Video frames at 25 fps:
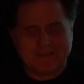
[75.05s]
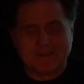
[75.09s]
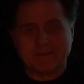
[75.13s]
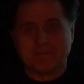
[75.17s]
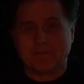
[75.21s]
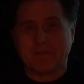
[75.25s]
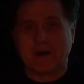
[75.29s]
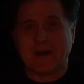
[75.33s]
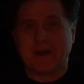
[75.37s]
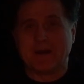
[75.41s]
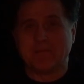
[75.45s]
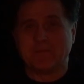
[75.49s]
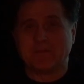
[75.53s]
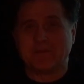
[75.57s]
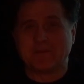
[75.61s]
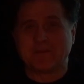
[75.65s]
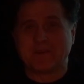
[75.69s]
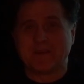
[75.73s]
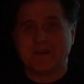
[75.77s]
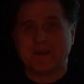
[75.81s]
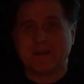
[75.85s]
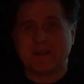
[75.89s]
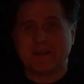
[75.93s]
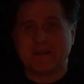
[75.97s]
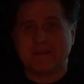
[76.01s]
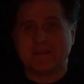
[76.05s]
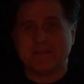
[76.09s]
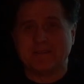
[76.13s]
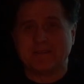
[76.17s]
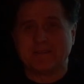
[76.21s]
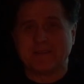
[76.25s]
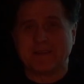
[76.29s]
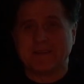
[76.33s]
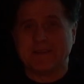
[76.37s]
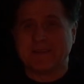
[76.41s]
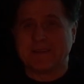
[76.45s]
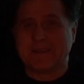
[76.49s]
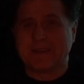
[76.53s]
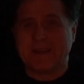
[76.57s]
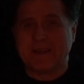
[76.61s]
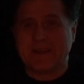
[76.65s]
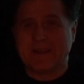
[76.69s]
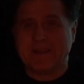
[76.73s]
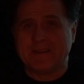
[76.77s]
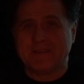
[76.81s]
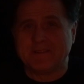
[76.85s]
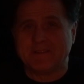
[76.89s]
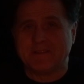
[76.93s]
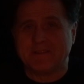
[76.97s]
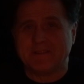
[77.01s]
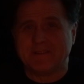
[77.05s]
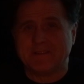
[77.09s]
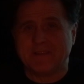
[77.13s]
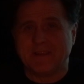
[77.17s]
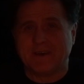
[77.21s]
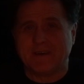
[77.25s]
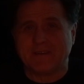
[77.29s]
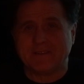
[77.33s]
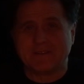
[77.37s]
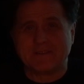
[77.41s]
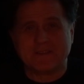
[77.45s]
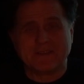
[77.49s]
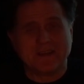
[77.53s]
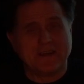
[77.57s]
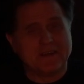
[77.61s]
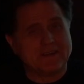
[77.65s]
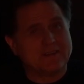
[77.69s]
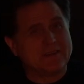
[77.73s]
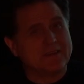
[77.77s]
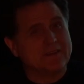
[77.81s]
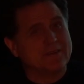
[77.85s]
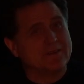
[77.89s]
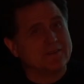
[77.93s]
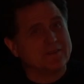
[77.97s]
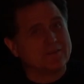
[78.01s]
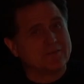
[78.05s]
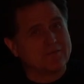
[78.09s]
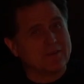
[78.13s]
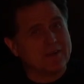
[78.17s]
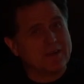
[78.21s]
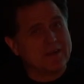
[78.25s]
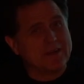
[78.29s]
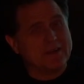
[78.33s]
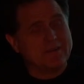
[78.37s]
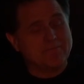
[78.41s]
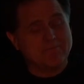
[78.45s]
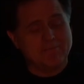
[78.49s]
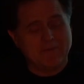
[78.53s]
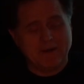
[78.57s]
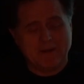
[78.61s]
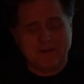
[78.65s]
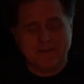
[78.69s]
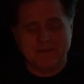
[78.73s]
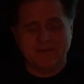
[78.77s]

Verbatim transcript: The Bible's got it. You got the answers. All you got to do is read them.